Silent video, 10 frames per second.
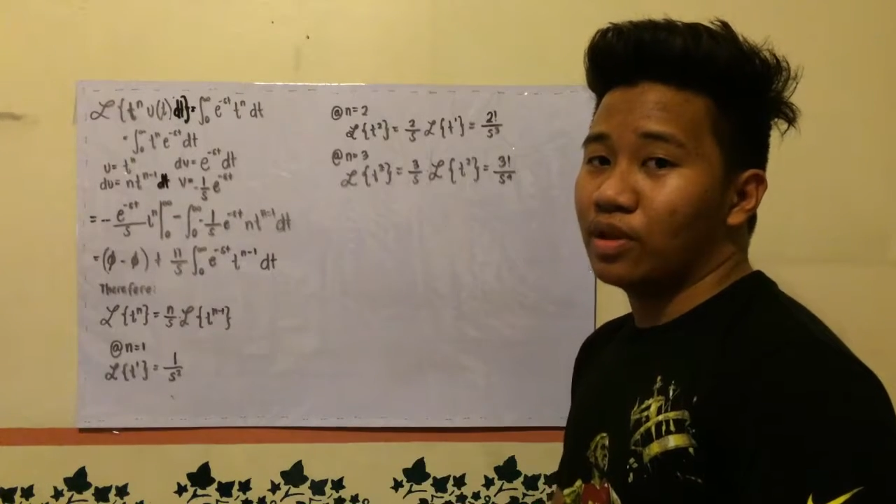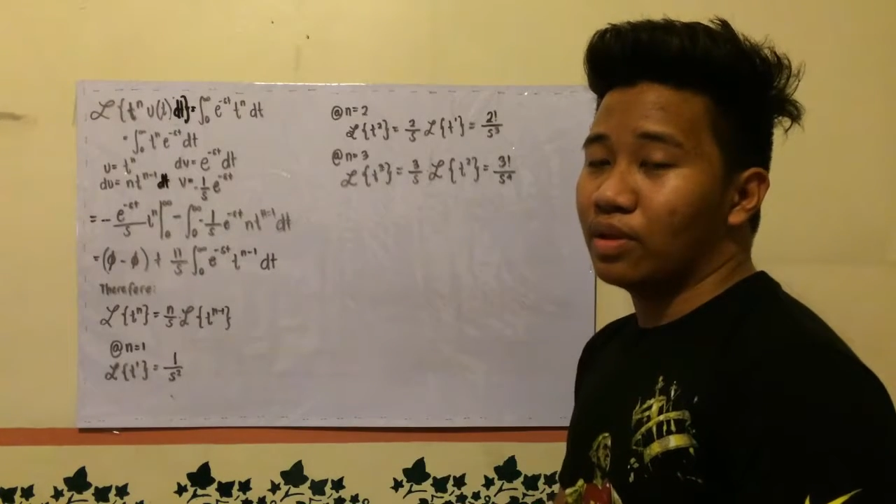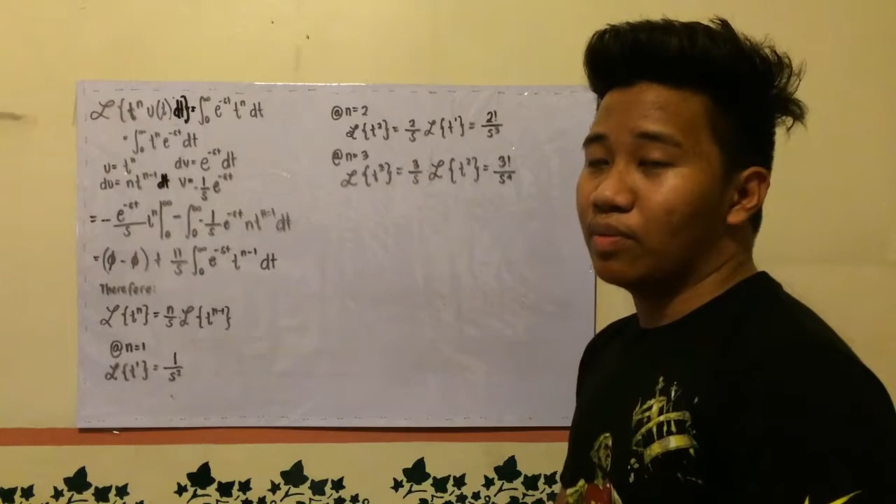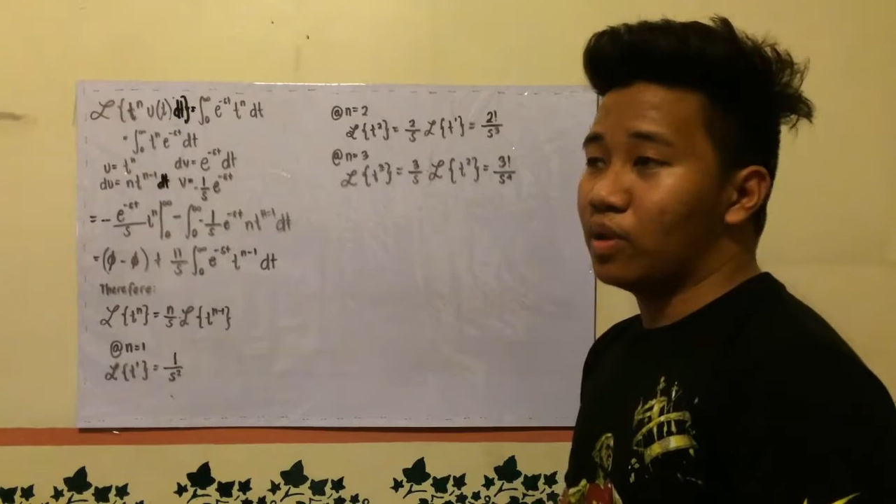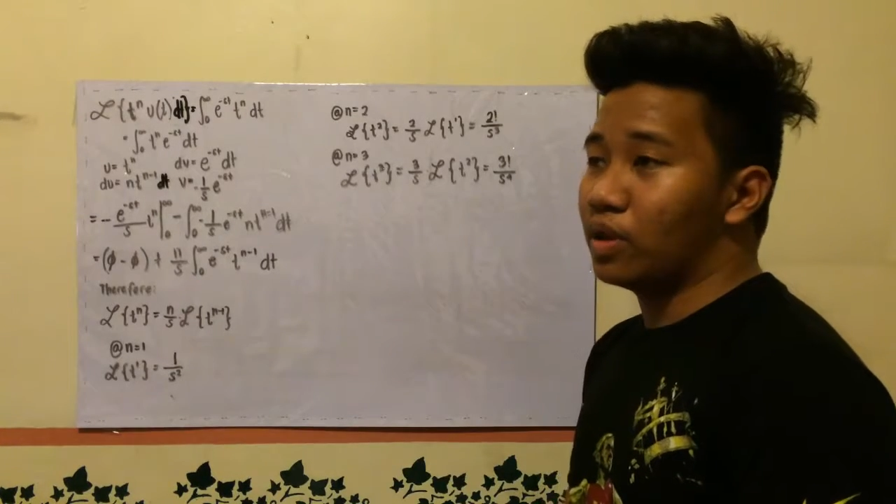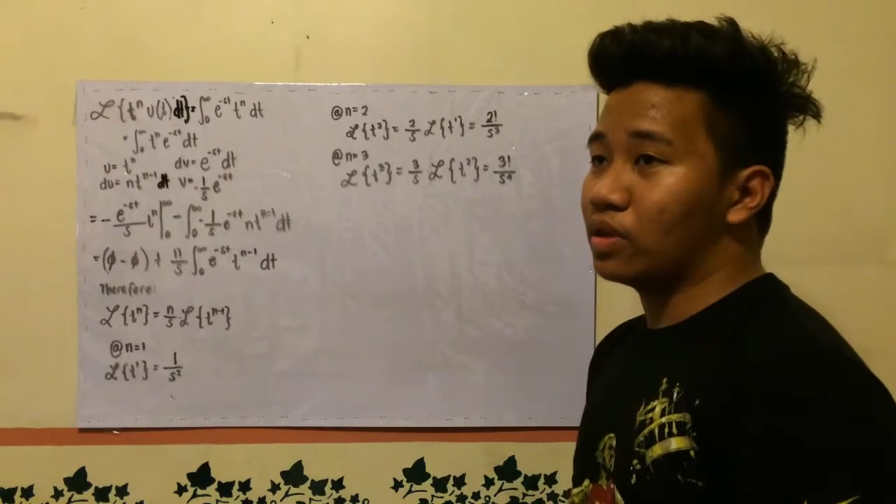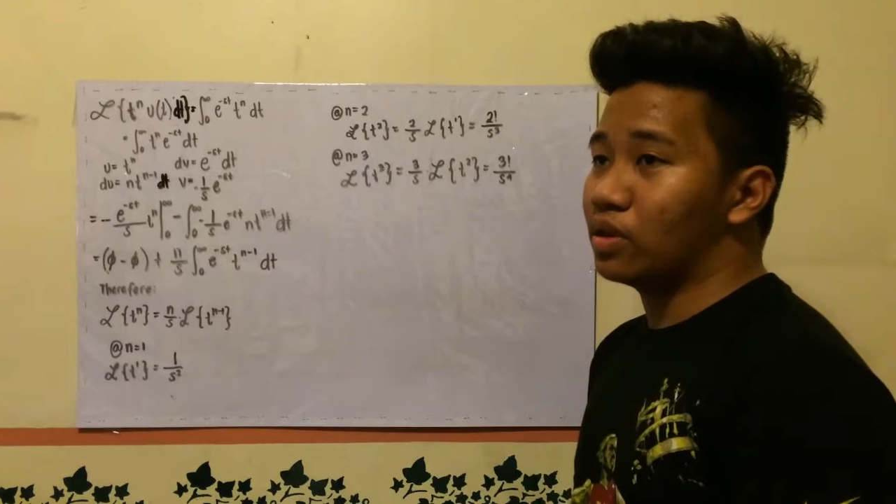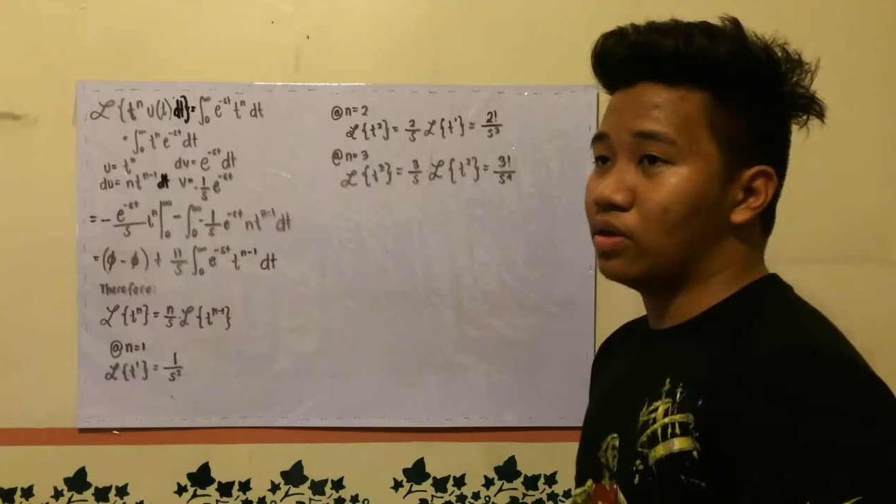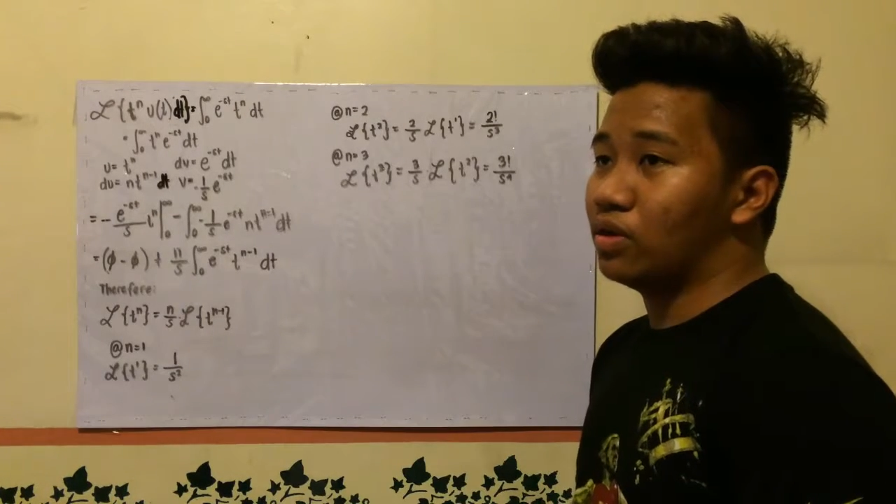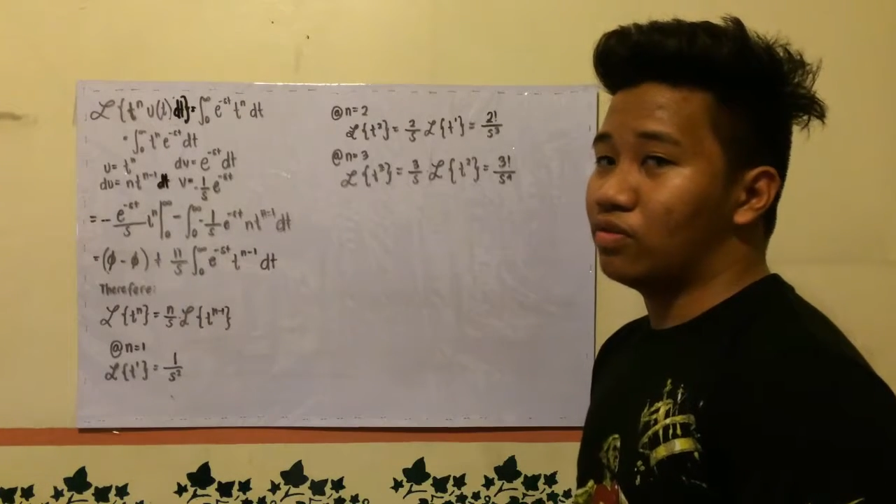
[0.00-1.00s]
the
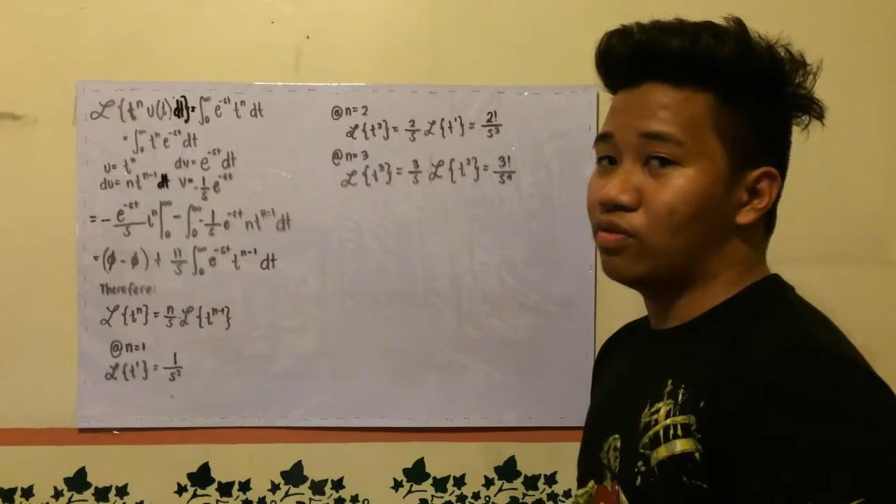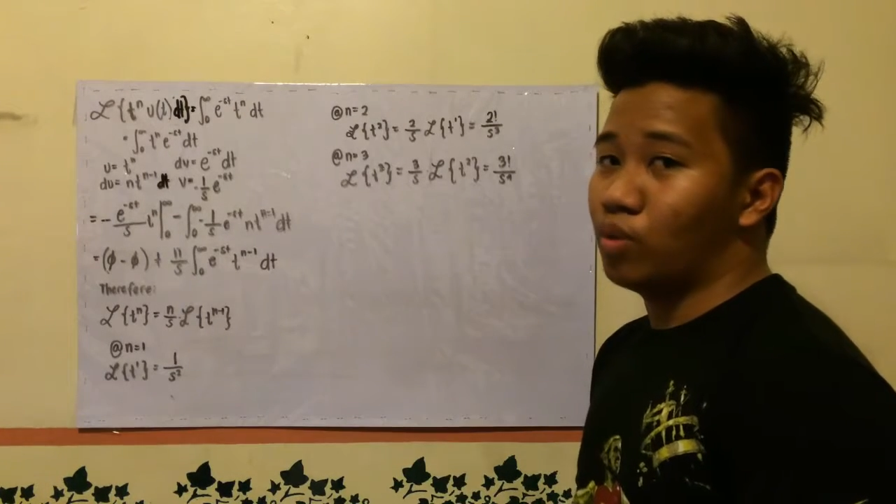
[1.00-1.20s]
Laplace of